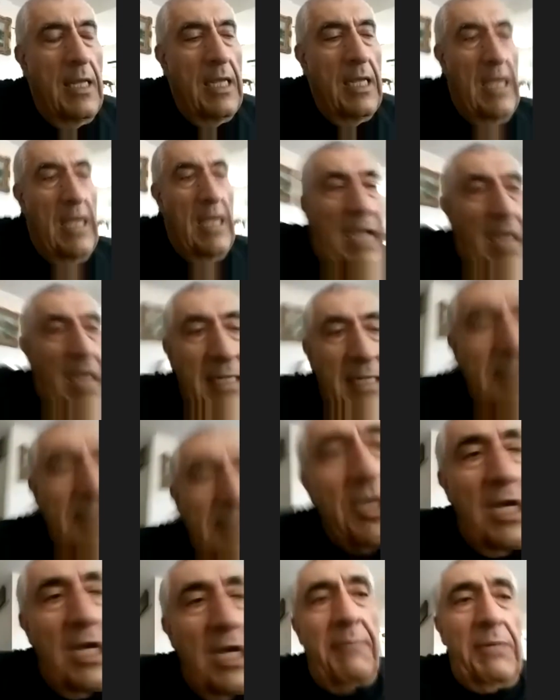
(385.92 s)
I, I,
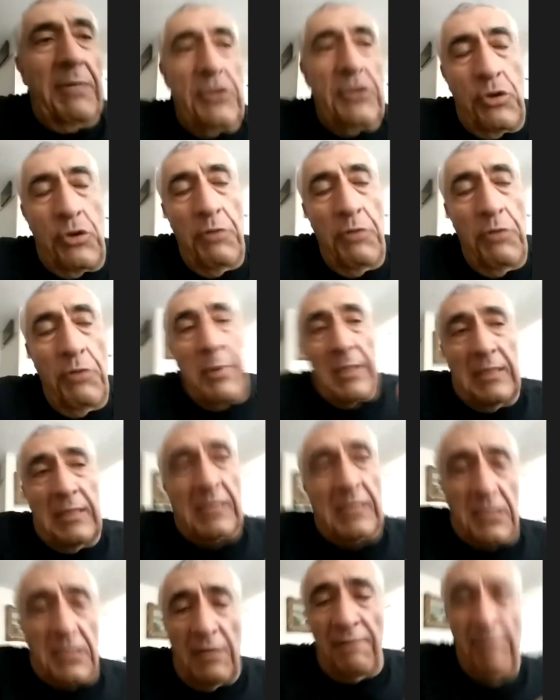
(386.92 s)
can talk about two
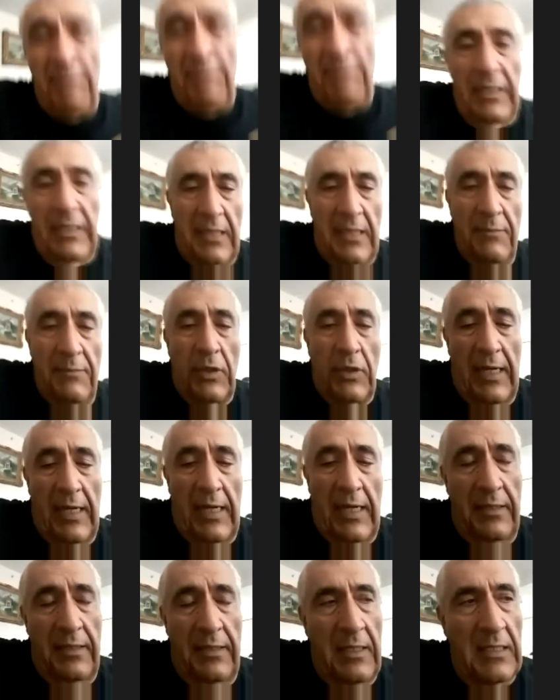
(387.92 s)
brothers of mine came to
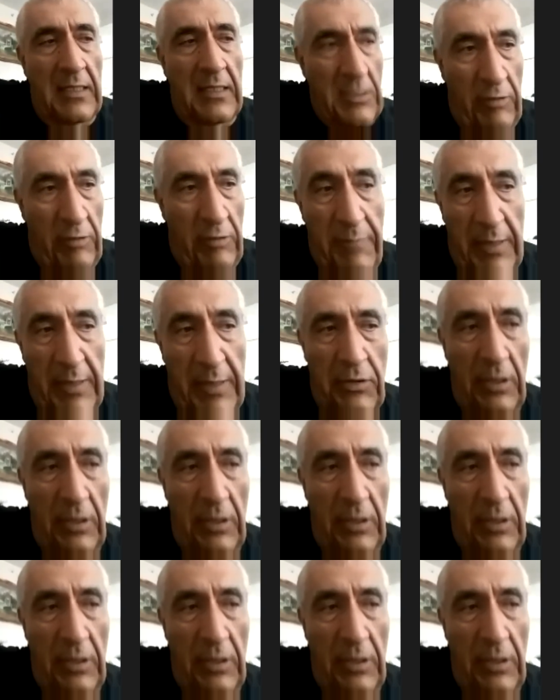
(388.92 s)
Canada and they went back